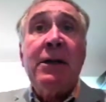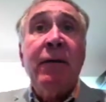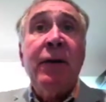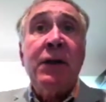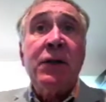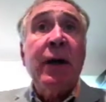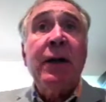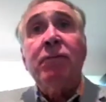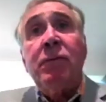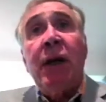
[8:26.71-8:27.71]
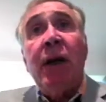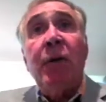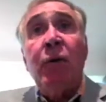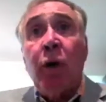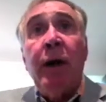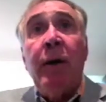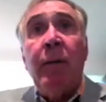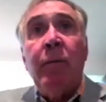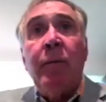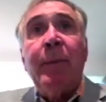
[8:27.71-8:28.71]
activity. So that sounded
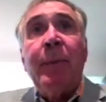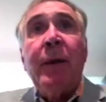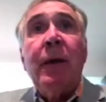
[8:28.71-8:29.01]
great.